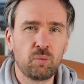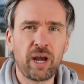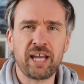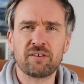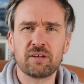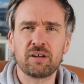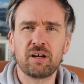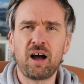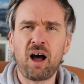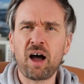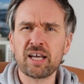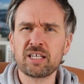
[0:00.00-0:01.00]
Wait.
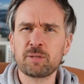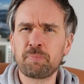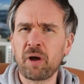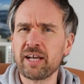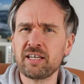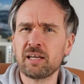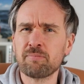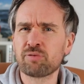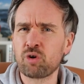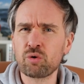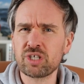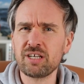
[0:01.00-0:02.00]
Ice-binding
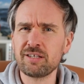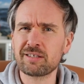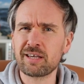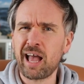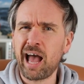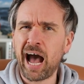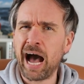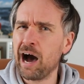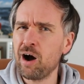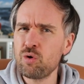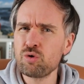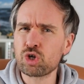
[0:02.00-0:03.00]
proteins?
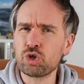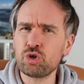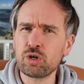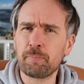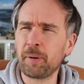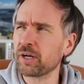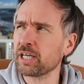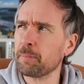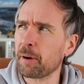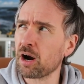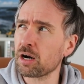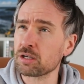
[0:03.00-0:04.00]
How could Bucky
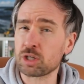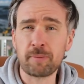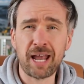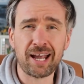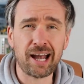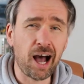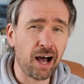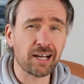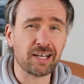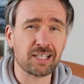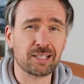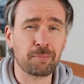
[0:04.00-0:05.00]
Barnes make
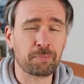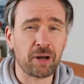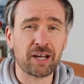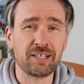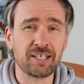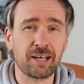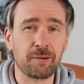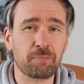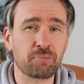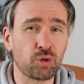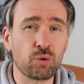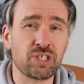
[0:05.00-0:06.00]
ice-binding
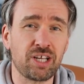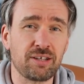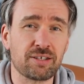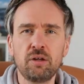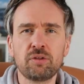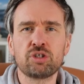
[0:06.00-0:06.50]
proteins?